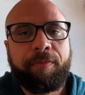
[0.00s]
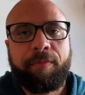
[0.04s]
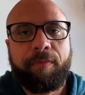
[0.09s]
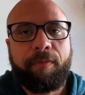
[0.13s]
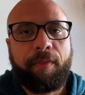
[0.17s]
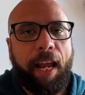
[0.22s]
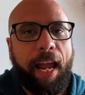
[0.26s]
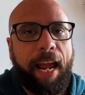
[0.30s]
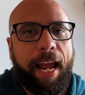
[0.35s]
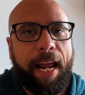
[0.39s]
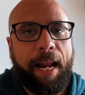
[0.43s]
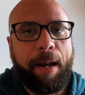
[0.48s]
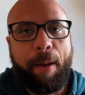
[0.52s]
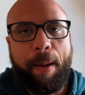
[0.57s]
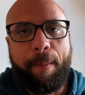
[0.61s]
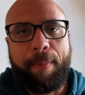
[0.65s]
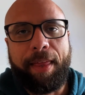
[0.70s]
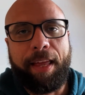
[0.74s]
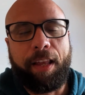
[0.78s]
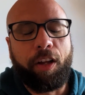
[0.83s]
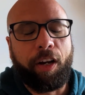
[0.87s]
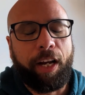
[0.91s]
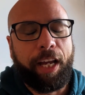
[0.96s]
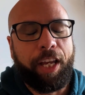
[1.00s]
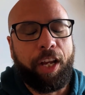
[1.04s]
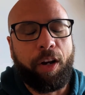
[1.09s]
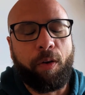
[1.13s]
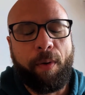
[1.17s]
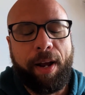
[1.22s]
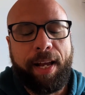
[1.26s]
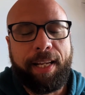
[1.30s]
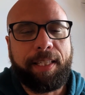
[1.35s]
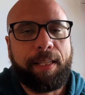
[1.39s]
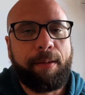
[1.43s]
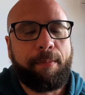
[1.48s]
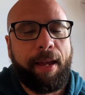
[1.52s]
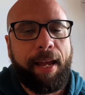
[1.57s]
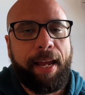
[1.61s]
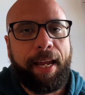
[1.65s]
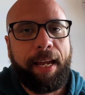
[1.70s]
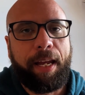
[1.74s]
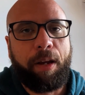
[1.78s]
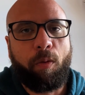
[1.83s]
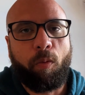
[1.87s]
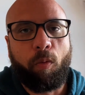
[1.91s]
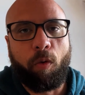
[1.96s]
and maybe they look at your
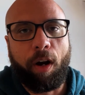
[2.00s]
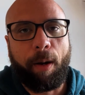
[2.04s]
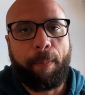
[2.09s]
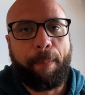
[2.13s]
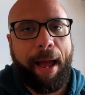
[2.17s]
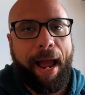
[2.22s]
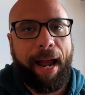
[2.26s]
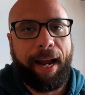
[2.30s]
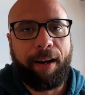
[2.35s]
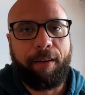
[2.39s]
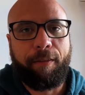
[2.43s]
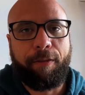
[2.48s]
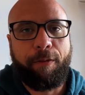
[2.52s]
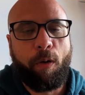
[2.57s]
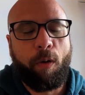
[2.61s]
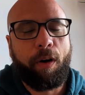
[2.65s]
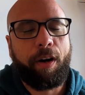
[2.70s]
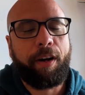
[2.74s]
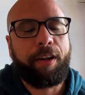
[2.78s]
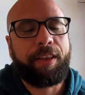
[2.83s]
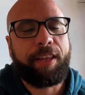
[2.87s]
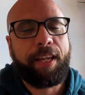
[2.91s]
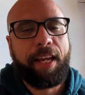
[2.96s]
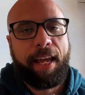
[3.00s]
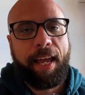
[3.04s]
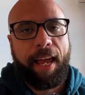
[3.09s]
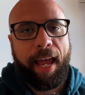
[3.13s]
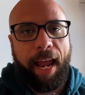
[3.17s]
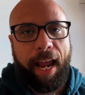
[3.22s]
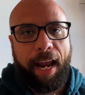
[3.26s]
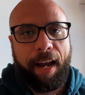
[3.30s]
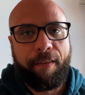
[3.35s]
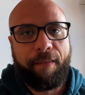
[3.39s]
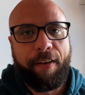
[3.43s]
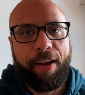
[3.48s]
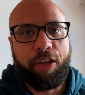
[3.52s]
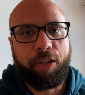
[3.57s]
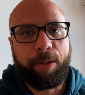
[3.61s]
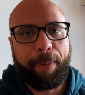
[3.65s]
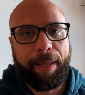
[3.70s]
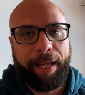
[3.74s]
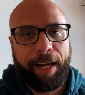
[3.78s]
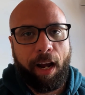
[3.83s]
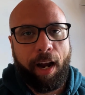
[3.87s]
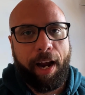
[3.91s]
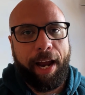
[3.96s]
resume, work back and forth, and eventually
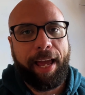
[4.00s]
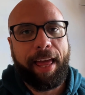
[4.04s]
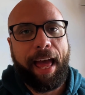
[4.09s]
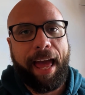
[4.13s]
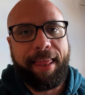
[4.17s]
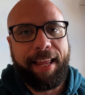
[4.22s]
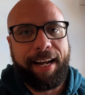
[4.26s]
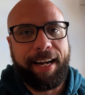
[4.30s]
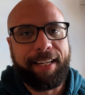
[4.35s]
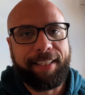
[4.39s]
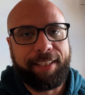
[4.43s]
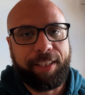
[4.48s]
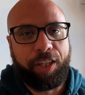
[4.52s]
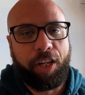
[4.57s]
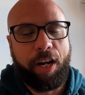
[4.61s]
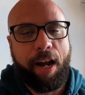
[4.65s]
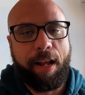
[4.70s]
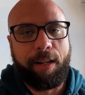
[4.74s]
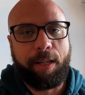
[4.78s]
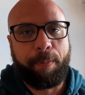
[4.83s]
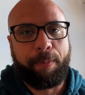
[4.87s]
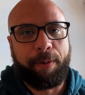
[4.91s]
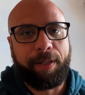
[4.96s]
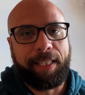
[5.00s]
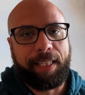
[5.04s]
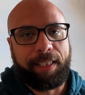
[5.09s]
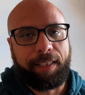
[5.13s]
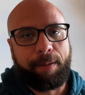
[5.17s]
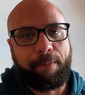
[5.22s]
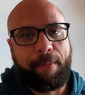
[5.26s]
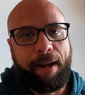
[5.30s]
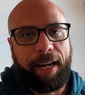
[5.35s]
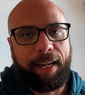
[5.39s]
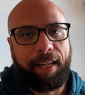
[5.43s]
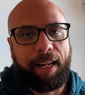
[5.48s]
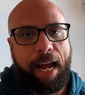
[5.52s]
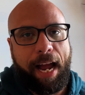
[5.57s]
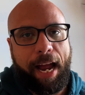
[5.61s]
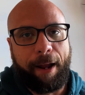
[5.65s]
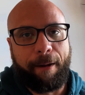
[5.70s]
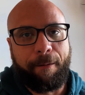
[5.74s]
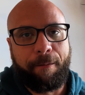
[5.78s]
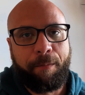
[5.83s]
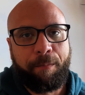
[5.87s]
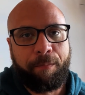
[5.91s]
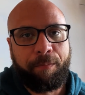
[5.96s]
be like, all right, I think this is good enough to present to my
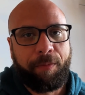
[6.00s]
client.